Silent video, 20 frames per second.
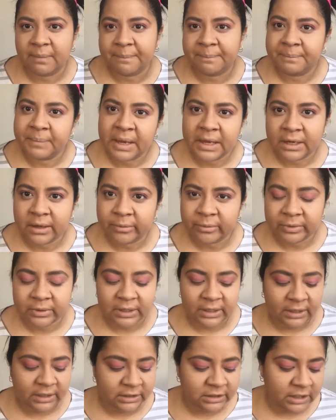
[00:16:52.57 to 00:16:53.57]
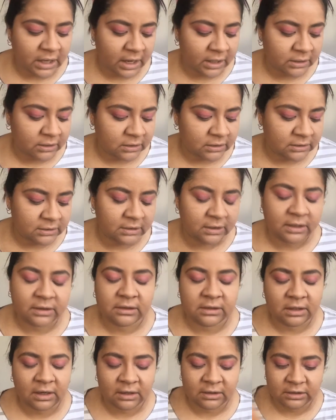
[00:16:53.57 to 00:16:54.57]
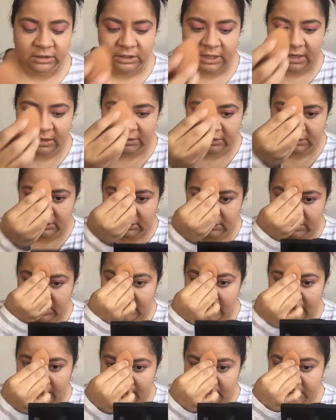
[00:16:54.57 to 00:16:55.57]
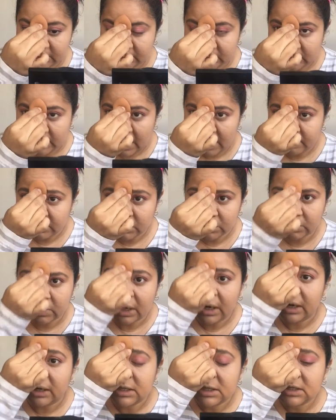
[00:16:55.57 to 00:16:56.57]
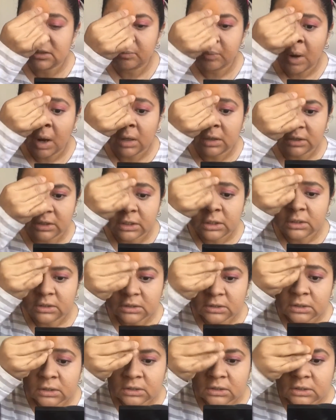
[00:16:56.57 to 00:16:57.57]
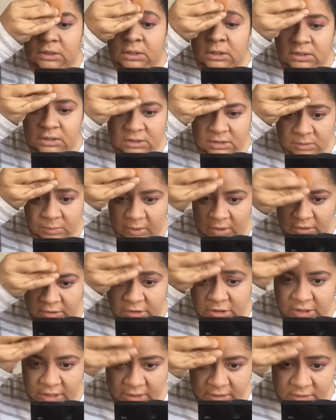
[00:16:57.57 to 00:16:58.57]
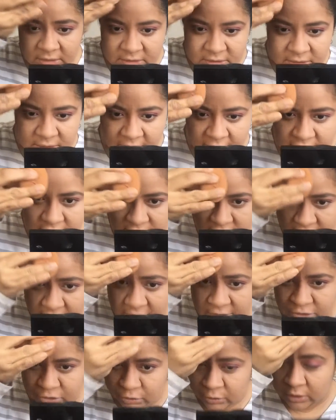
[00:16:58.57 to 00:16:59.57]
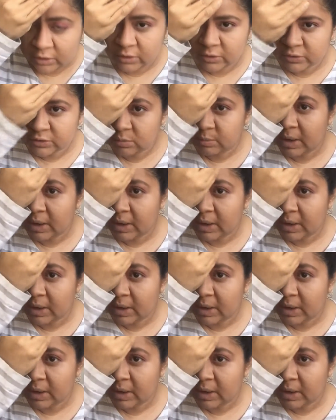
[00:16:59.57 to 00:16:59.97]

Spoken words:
makeup related channels, and then the other channels that I'm subscribed to are smaller channels, and I just enjoy those